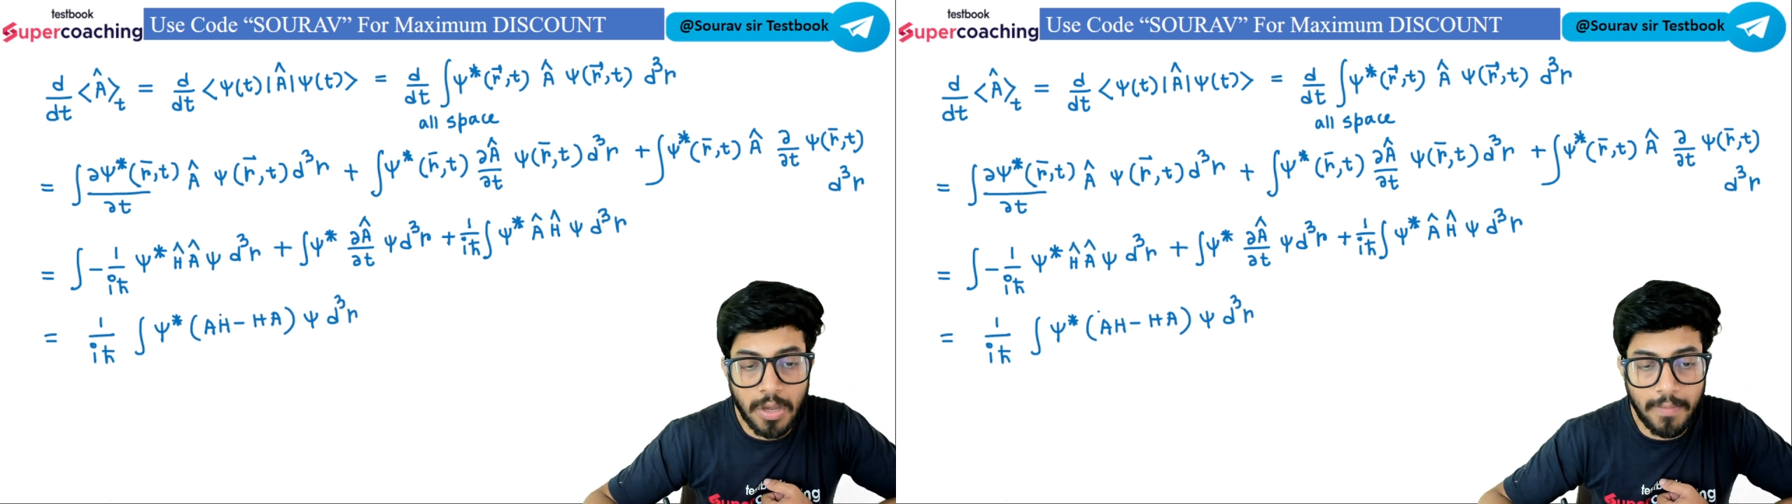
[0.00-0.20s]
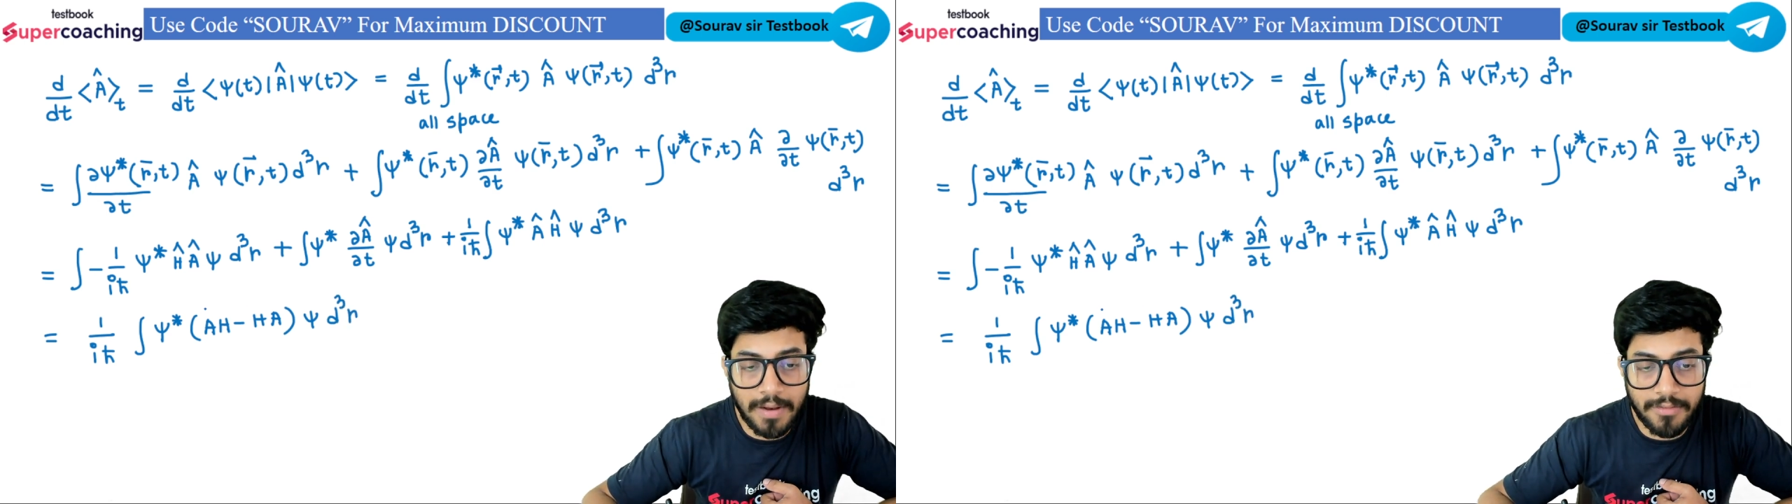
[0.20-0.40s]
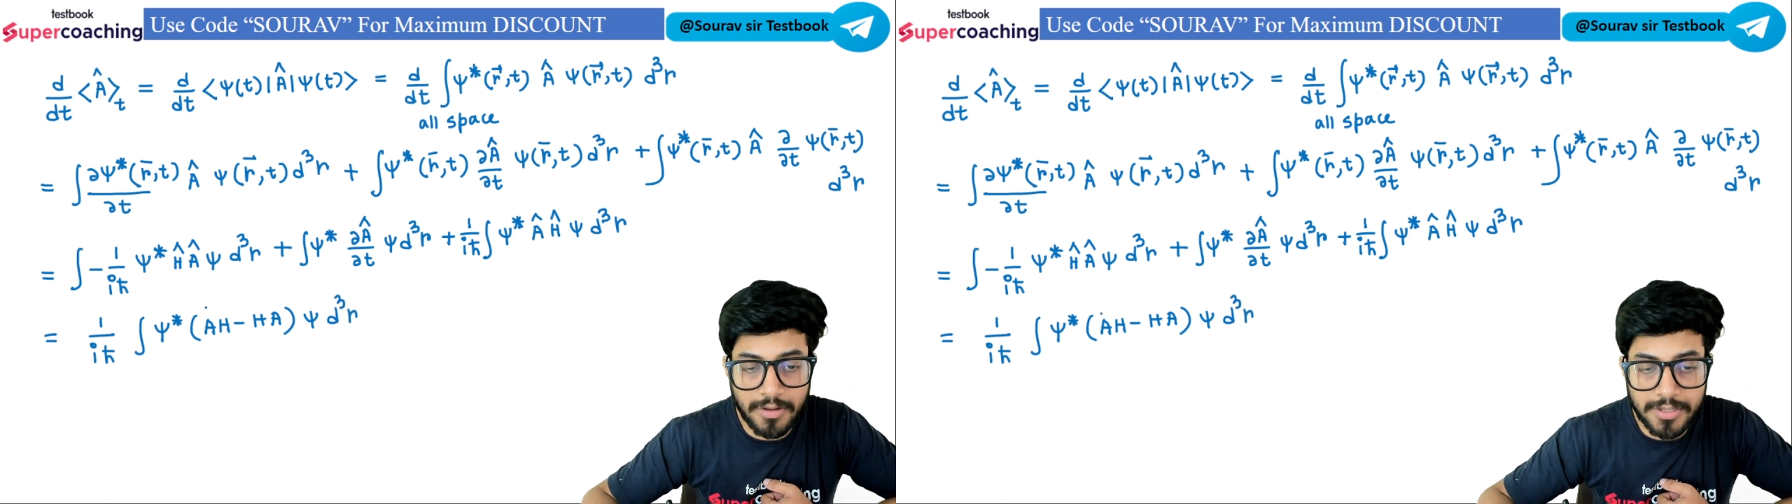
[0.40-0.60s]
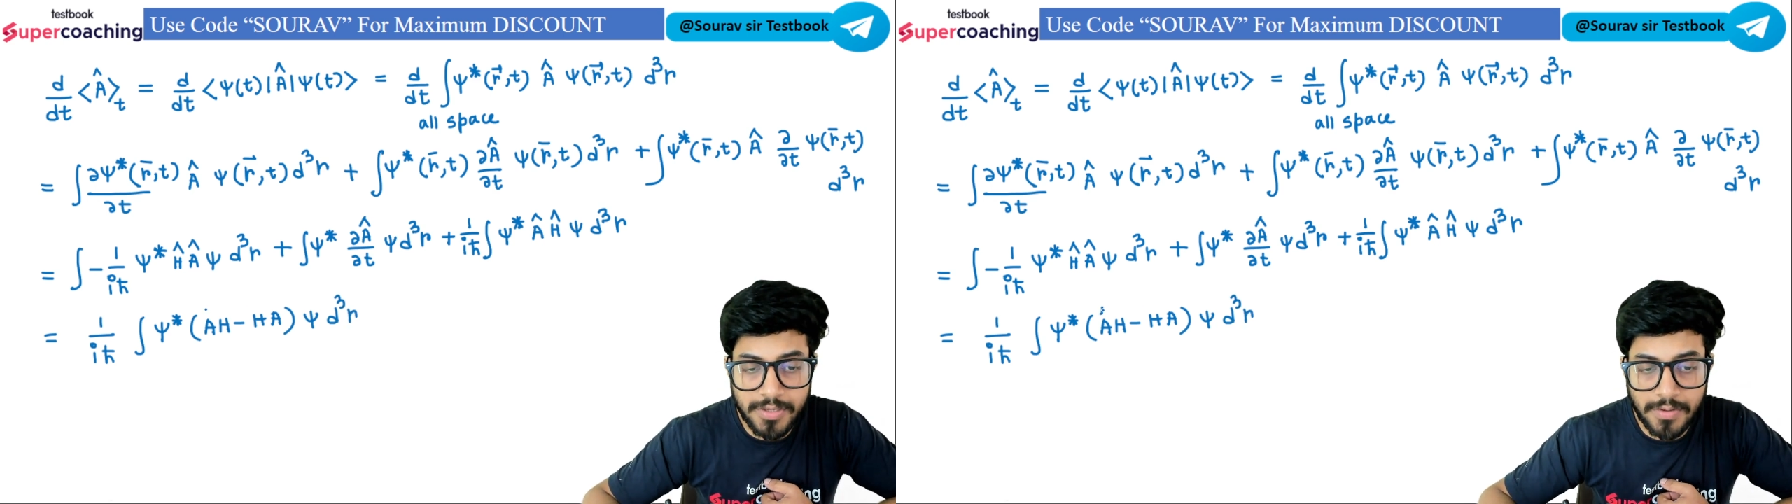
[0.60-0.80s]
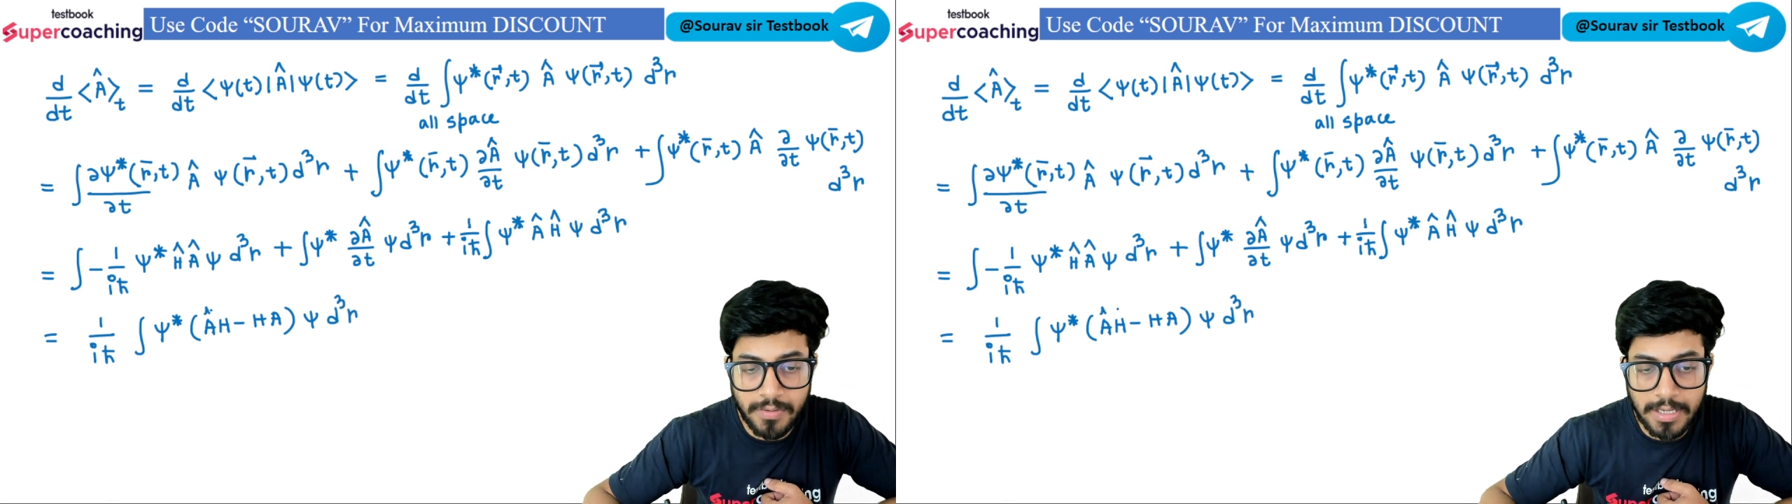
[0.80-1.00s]
Well, of course,
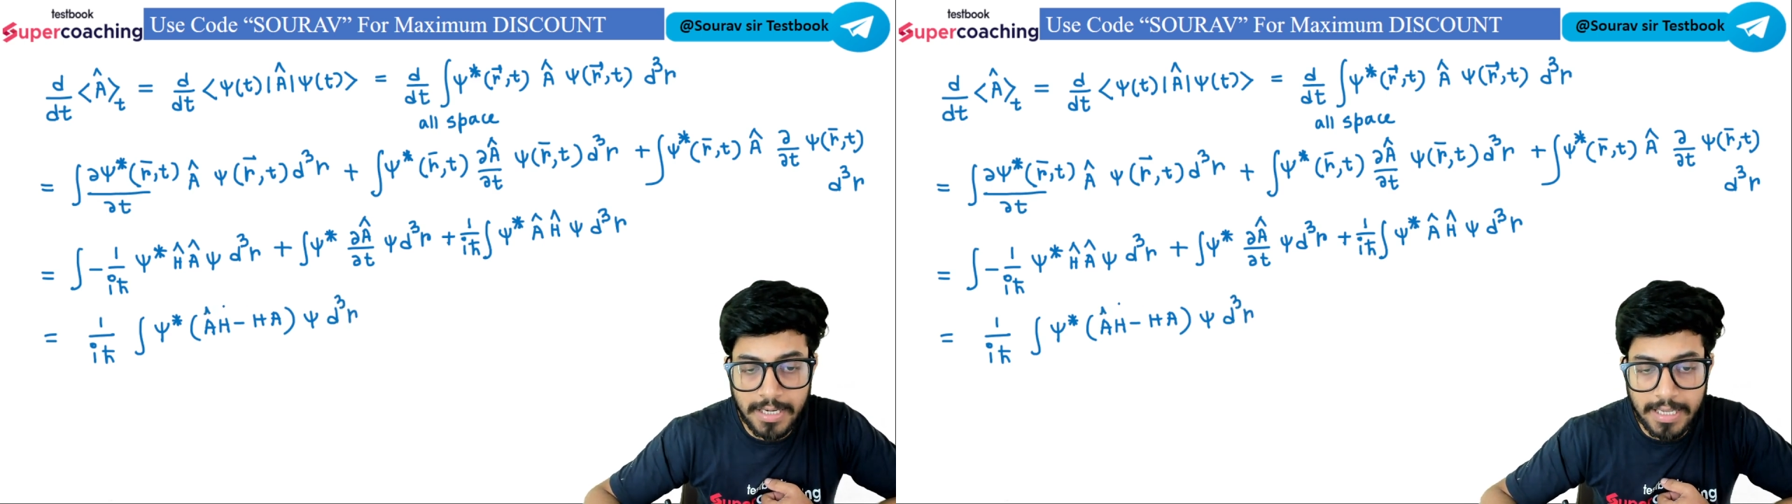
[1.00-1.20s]
you know that